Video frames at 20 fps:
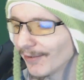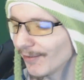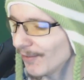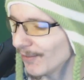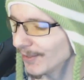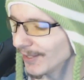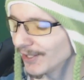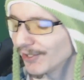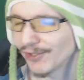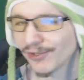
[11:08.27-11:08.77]

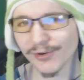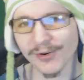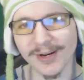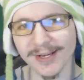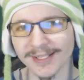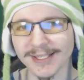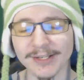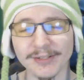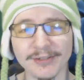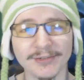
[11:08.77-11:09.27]
all
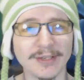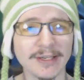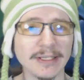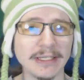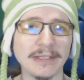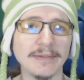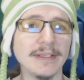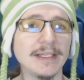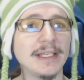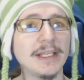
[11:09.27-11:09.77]
enjoyed, and I'll
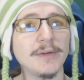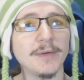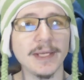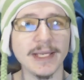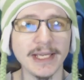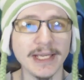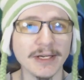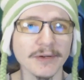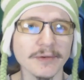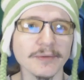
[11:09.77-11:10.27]
cut the video
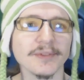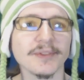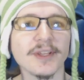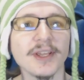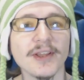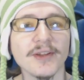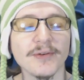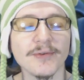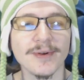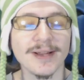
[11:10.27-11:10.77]
here,
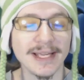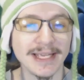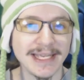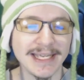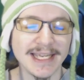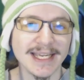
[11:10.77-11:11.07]
so